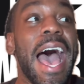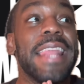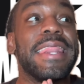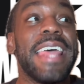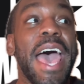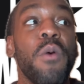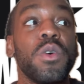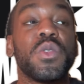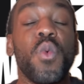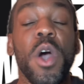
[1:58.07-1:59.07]
That
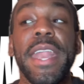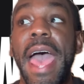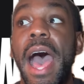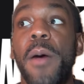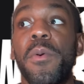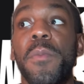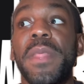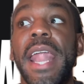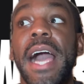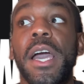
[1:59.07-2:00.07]
was one album
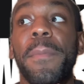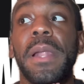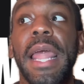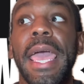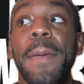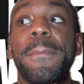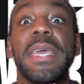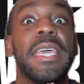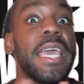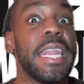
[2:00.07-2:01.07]
that I could play
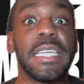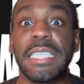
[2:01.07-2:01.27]
beginning